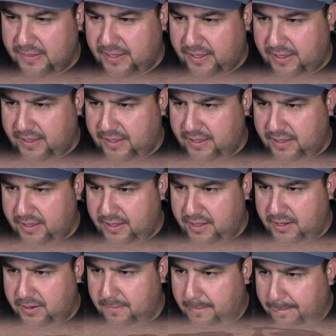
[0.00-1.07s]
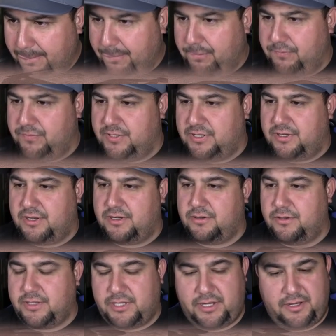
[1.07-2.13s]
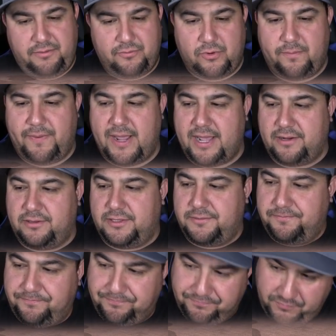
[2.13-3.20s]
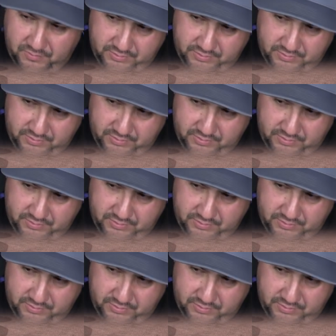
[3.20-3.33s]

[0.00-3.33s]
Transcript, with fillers: And, oh, okay, we're battling.